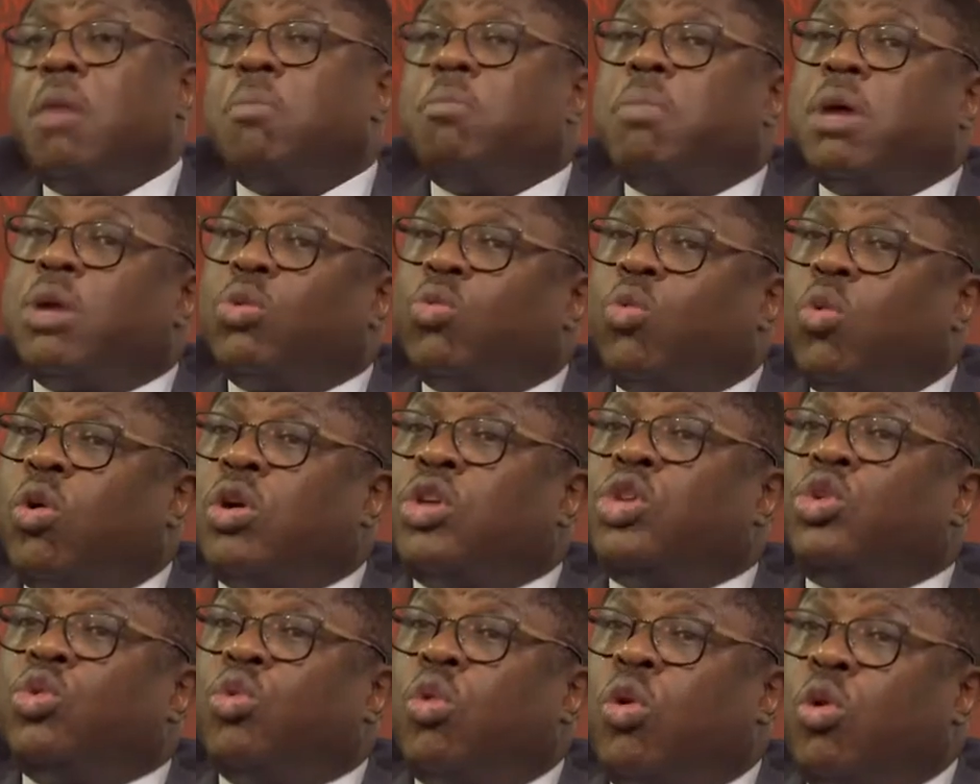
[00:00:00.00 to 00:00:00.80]
but
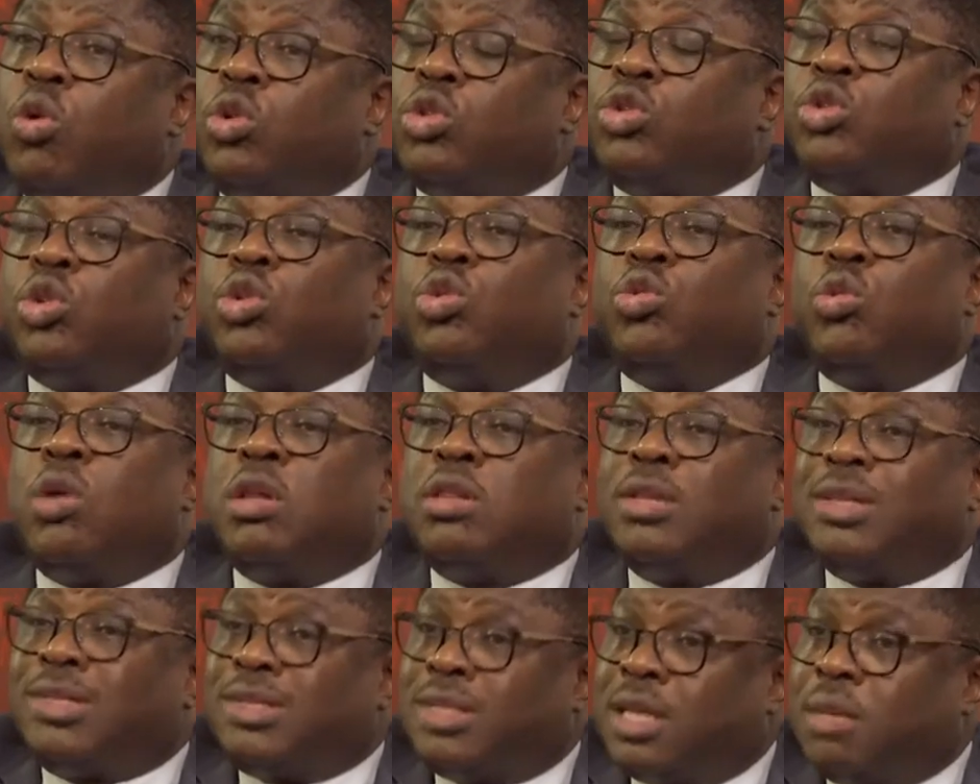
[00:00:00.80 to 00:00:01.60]
what you also do
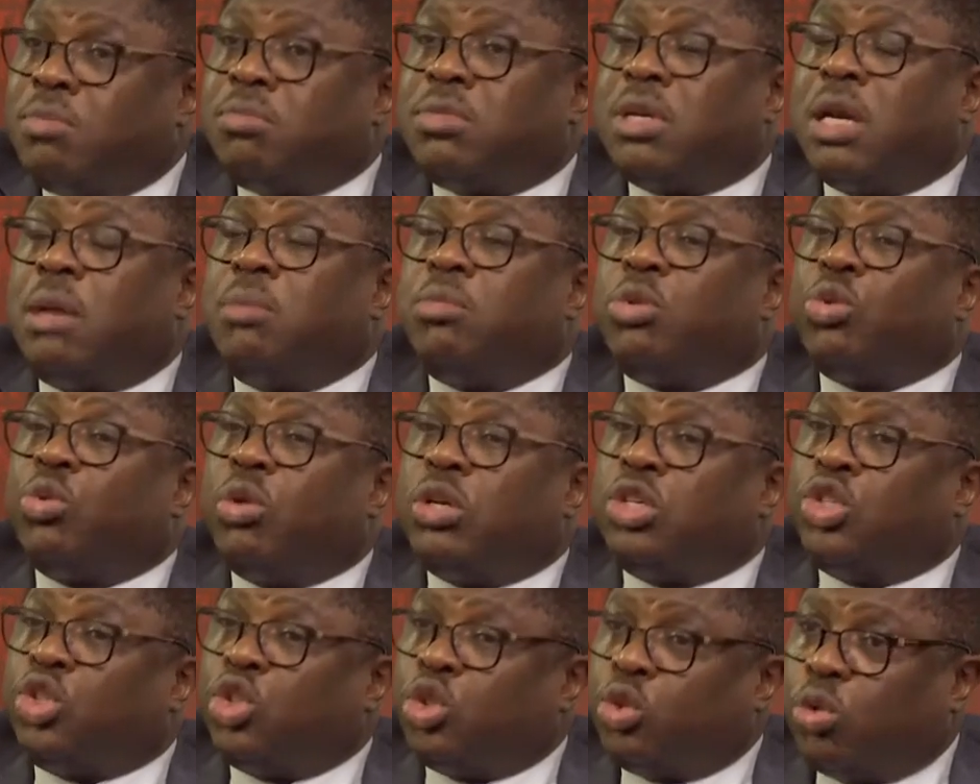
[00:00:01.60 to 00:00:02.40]
at the same time to
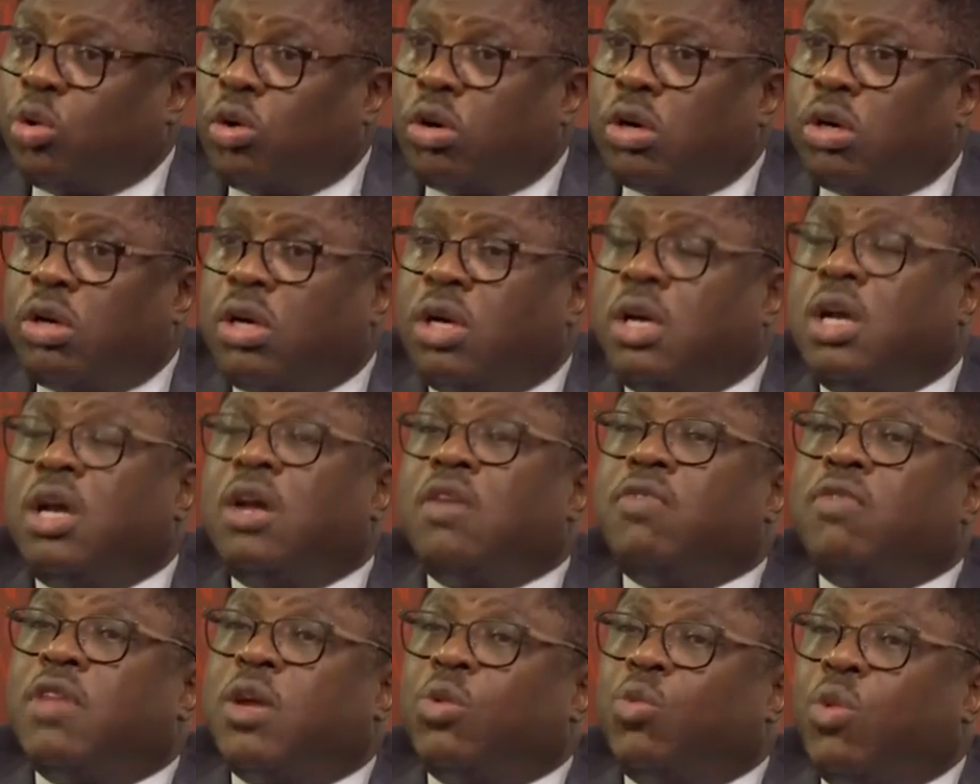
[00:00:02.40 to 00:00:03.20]
ensure
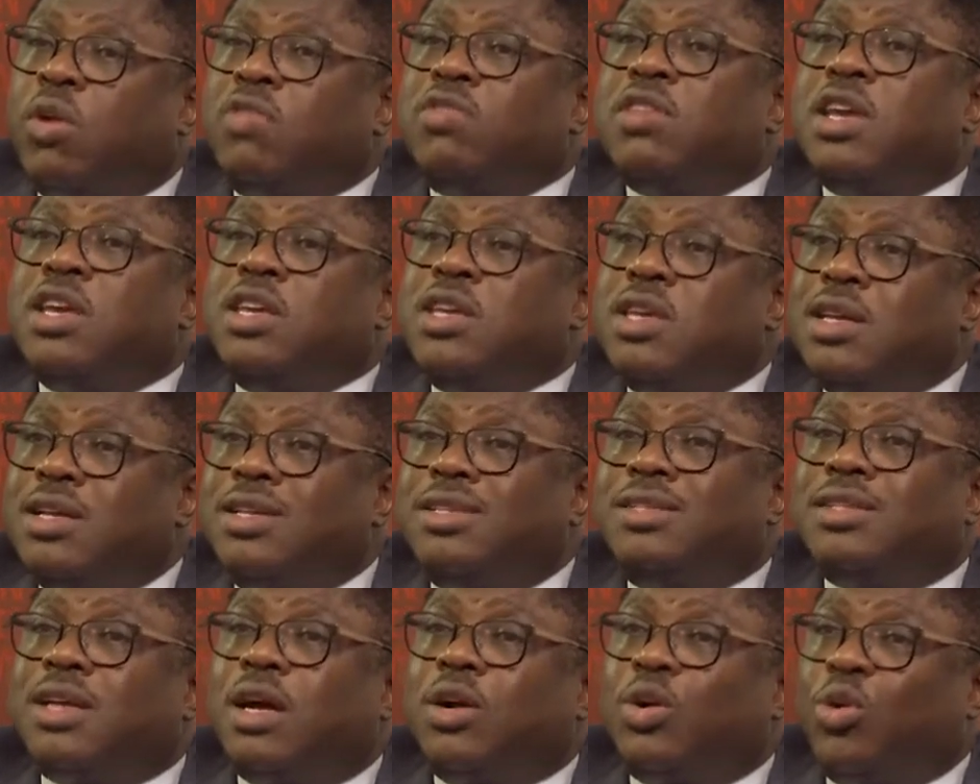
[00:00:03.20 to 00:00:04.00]
that when the
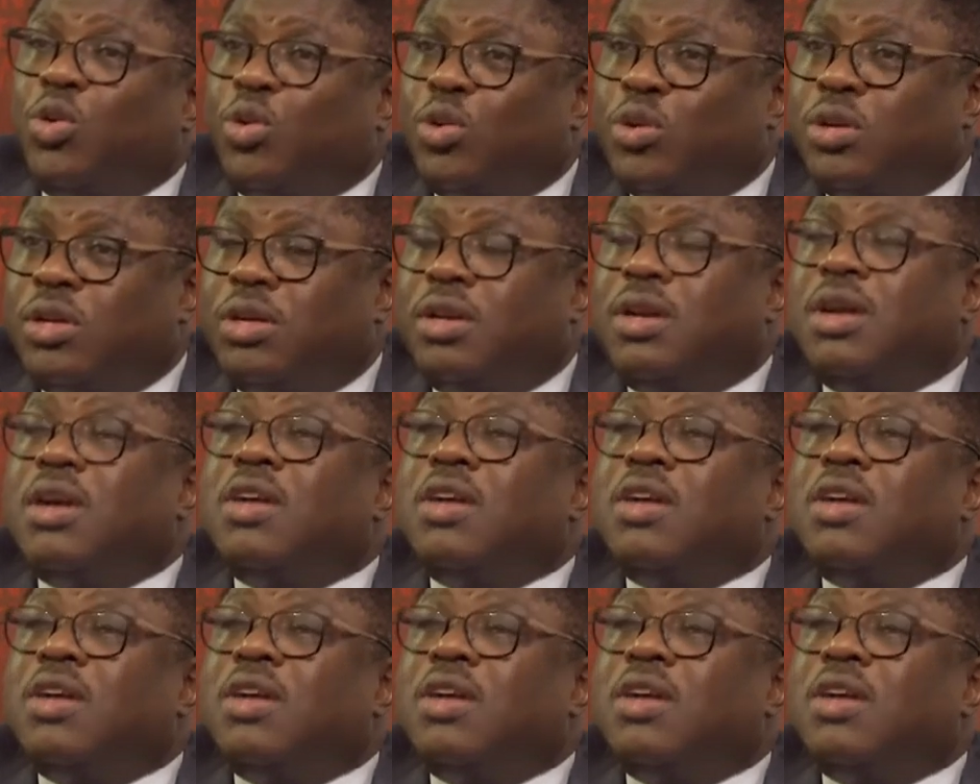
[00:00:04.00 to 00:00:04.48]
yields are good,